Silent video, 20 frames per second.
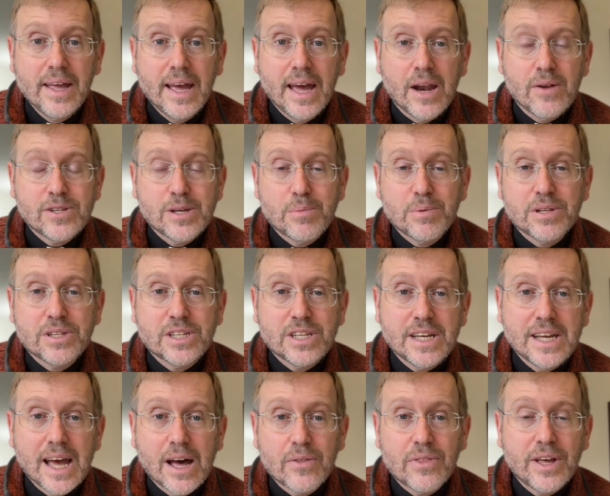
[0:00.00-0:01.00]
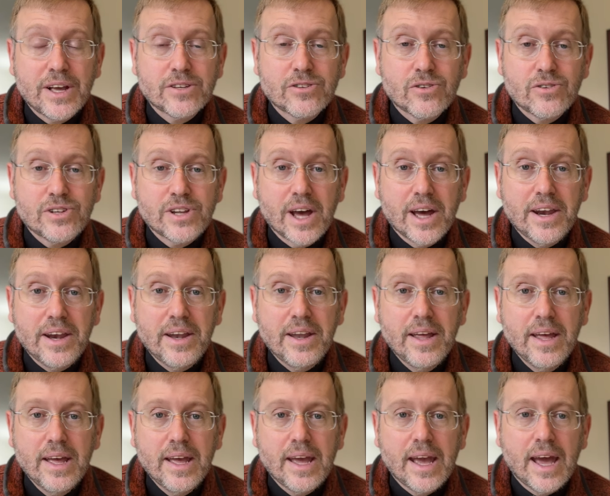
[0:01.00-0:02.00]
and I was able to see how things are done.
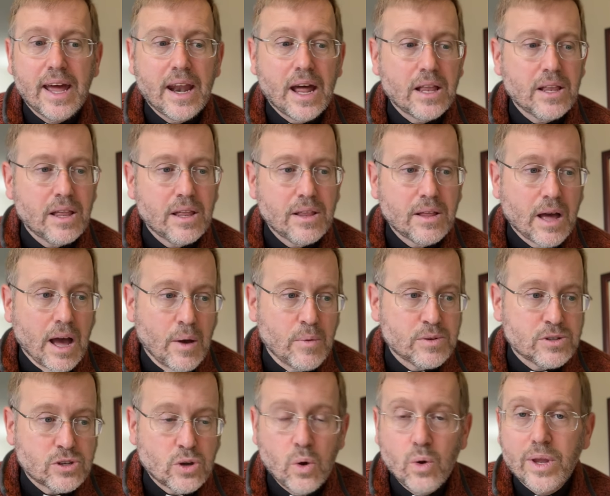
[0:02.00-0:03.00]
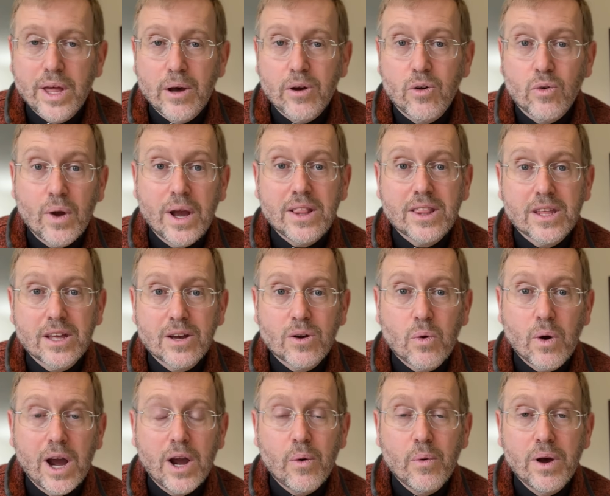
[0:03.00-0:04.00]
And I, I was told how great the
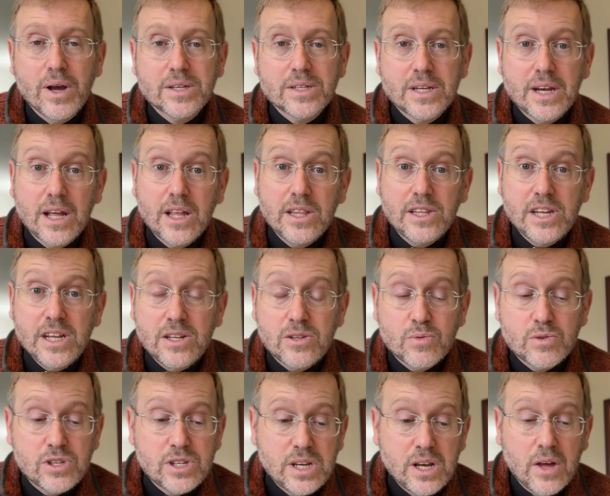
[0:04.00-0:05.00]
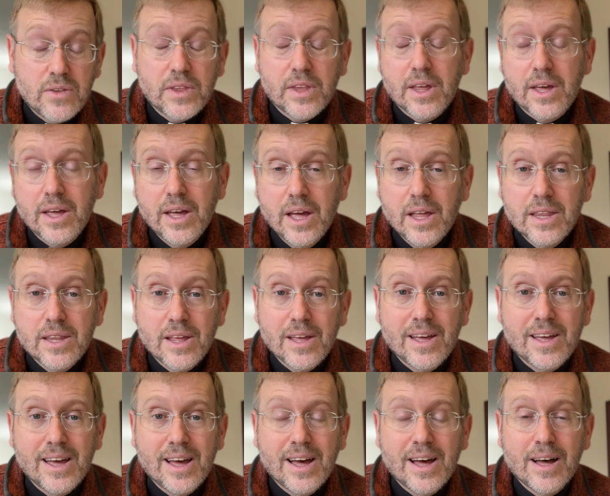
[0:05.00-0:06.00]
choir was, and I did see on the
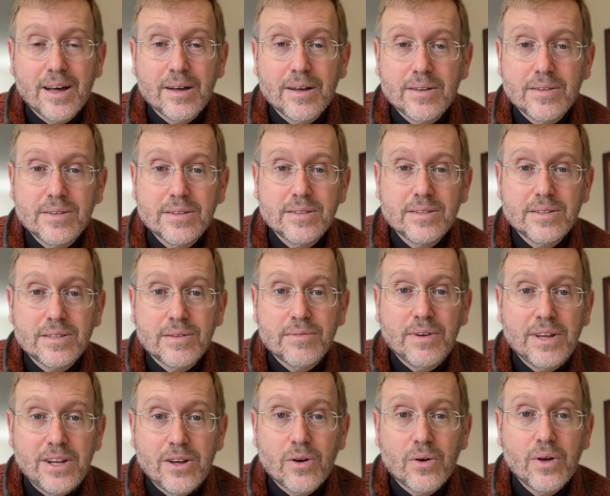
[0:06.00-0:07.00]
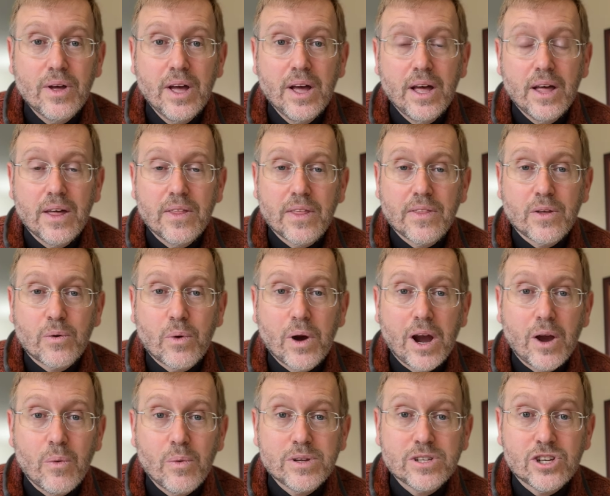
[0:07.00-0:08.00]
the, uh, the video that the
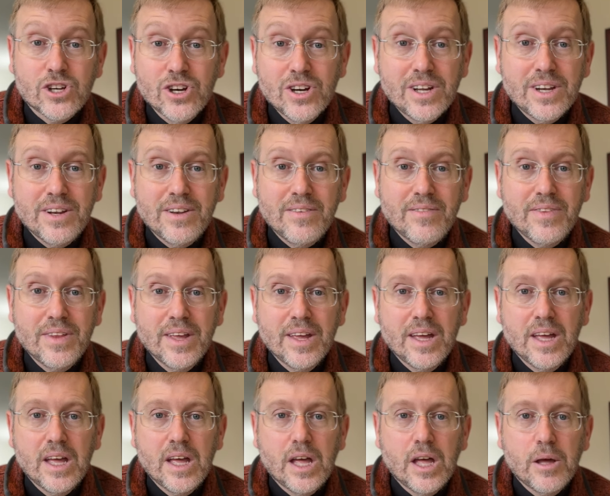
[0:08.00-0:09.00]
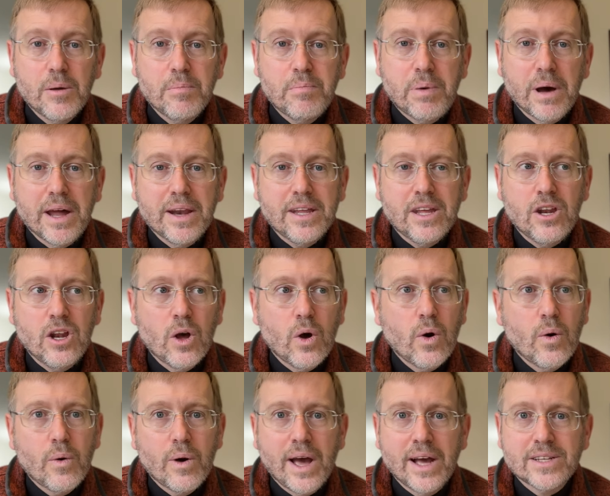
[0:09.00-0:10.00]
choir was good. But you
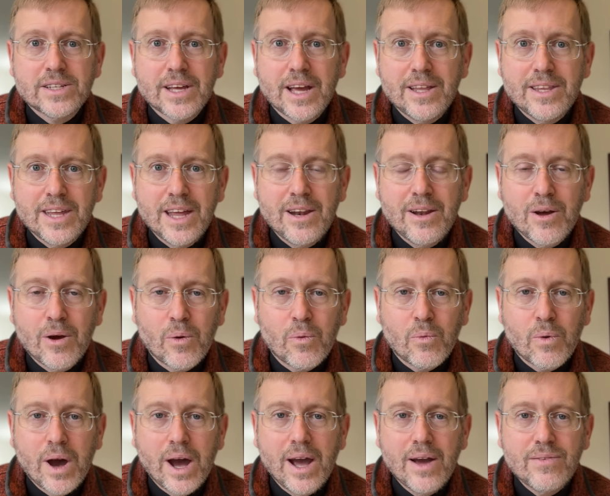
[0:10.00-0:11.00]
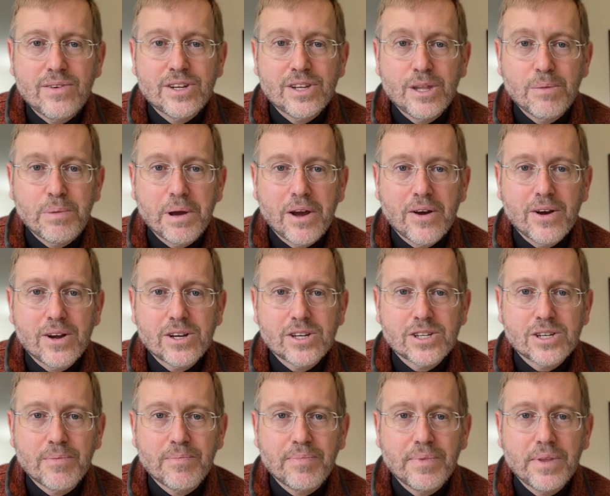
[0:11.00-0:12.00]
know, as I then arrived to the parish,